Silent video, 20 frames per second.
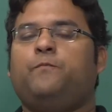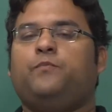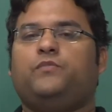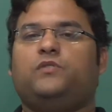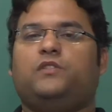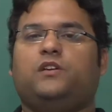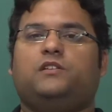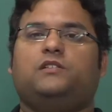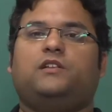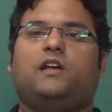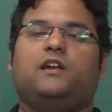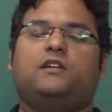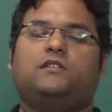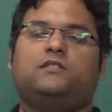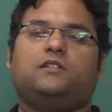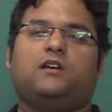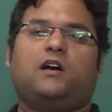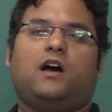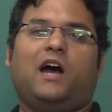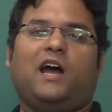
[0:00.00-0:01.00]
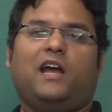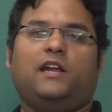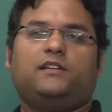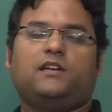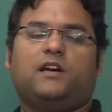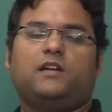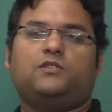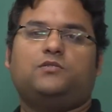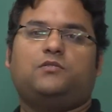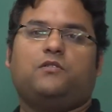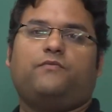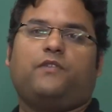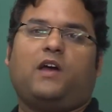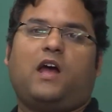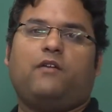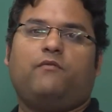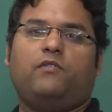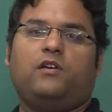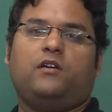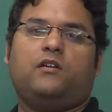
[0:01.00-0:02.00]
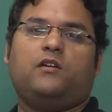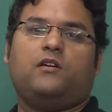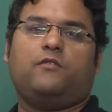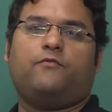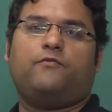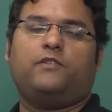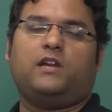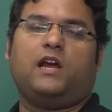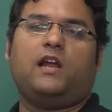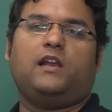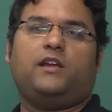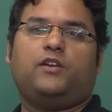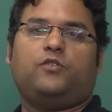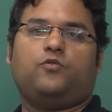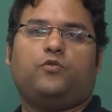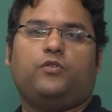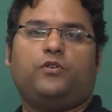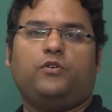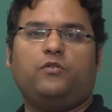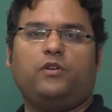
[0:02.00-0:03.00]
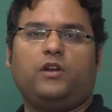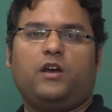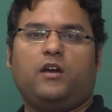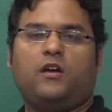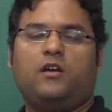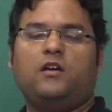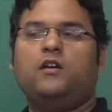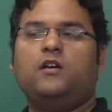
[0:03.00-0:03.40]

that there is a high chance of having phenylketonuria,